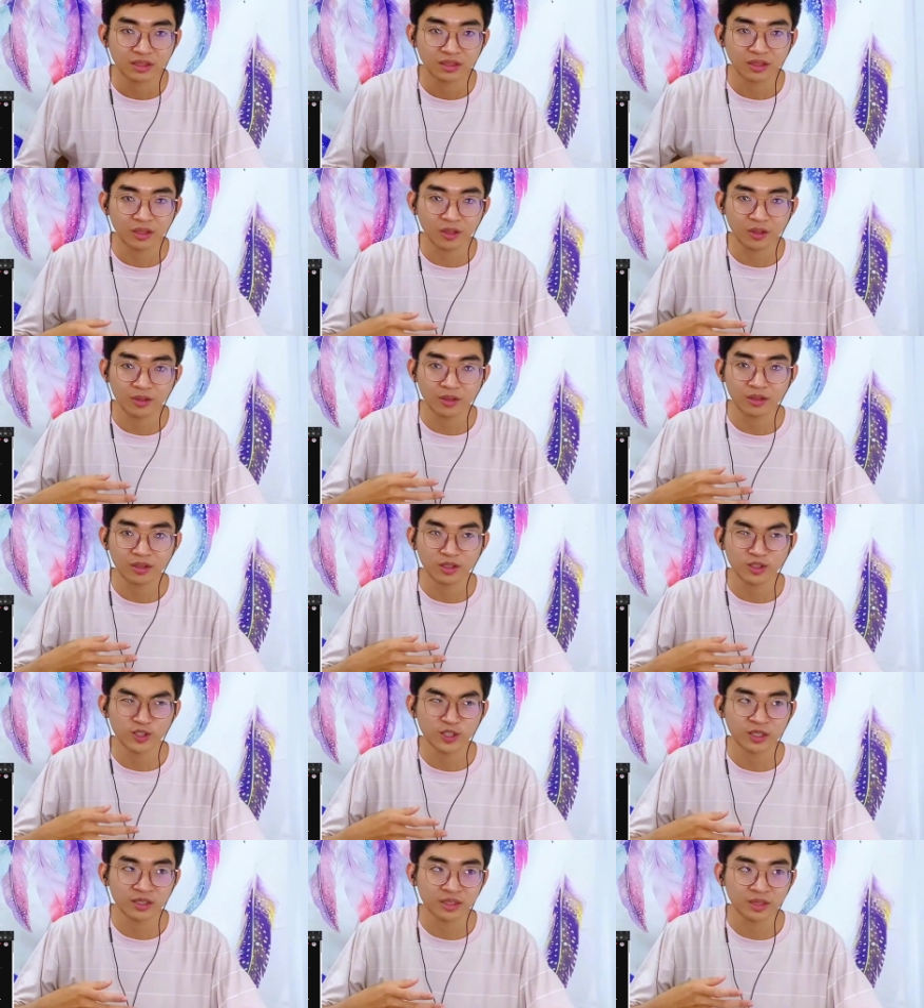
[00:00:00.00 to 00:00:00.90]

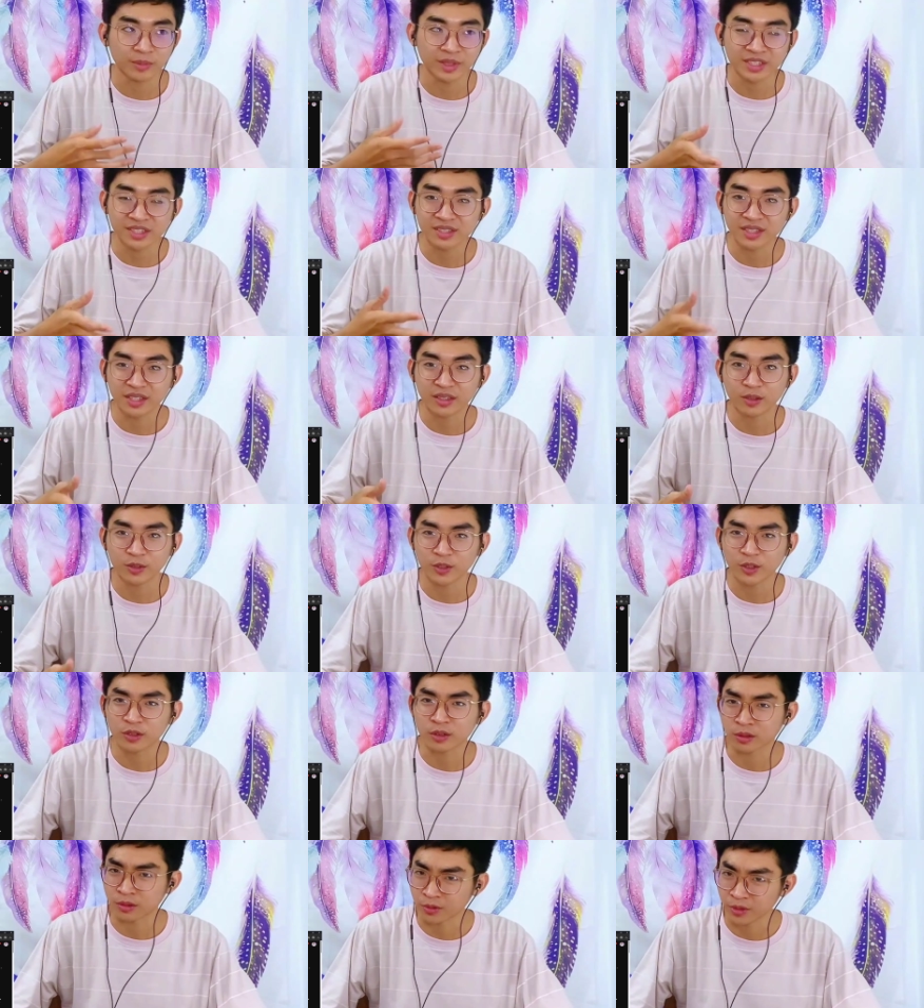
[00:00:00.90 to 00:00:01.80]
uh, the best thing on your
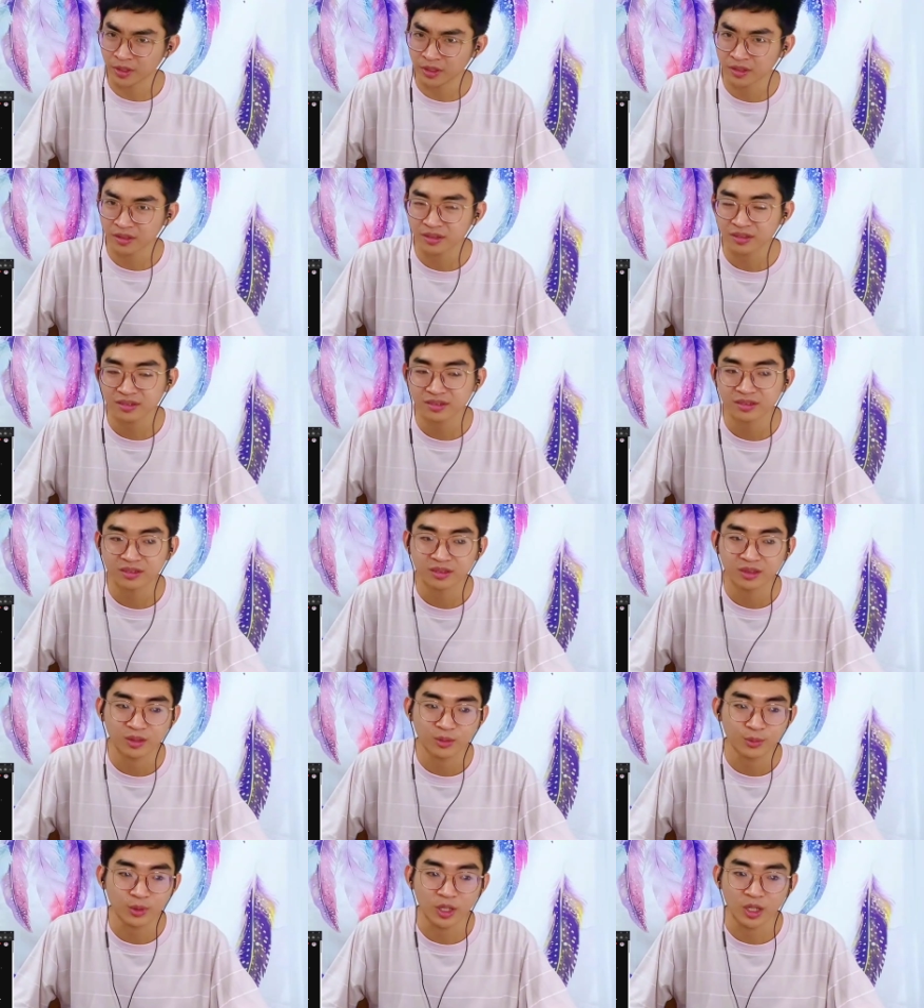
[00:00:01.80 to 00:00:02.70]
career
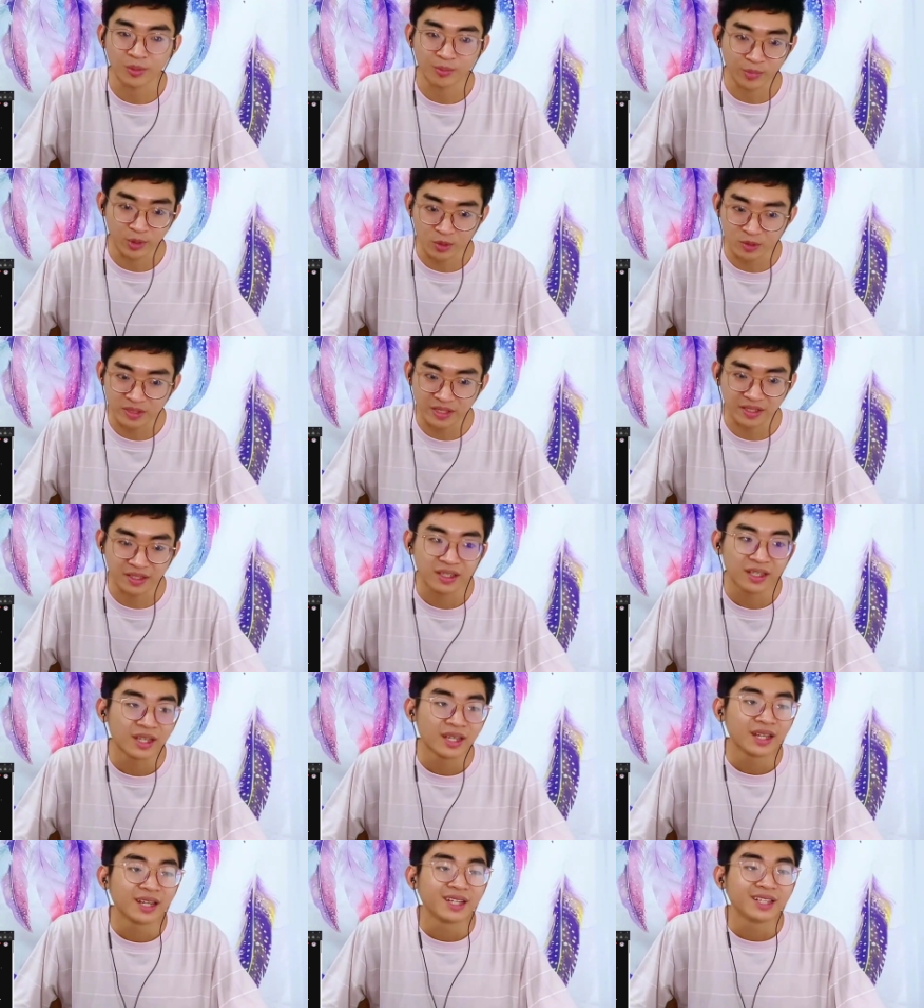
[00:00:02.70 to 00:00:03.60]
of music
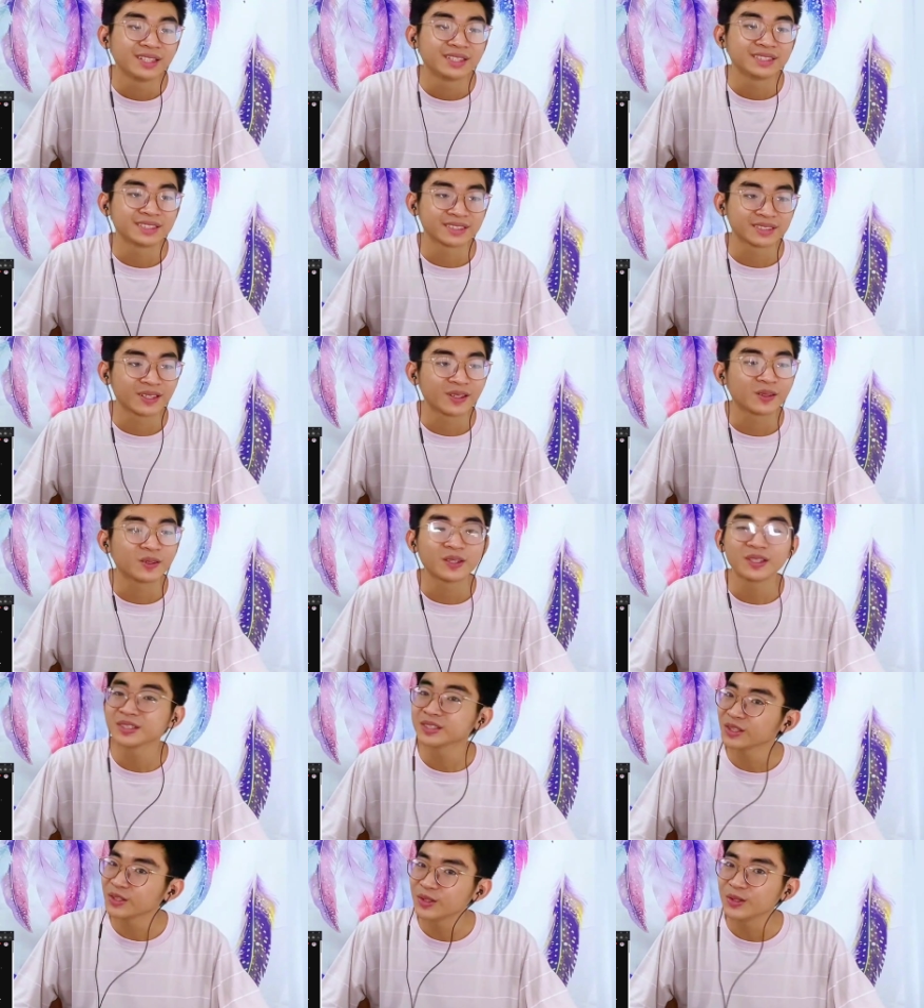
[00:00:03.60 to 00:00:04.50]
so I'm gonna
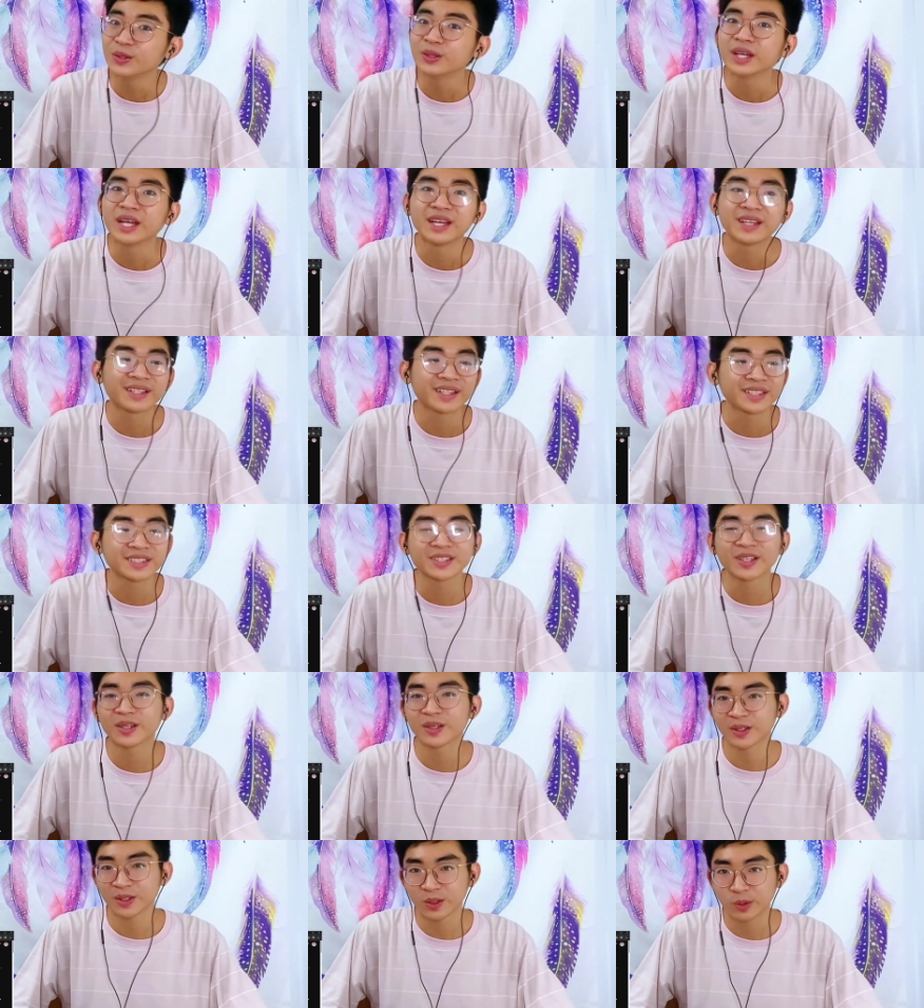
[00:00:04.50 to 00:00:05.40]
see you and that's all
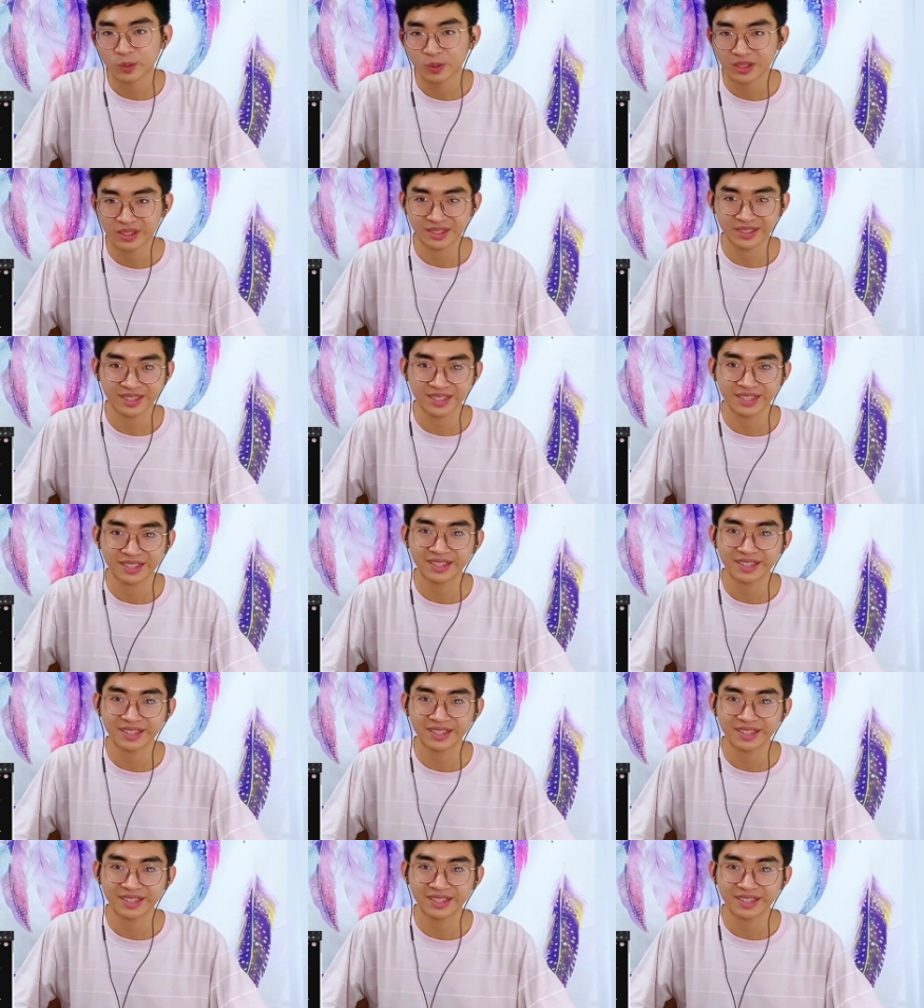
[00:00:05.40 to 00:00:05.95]
I think I want to say.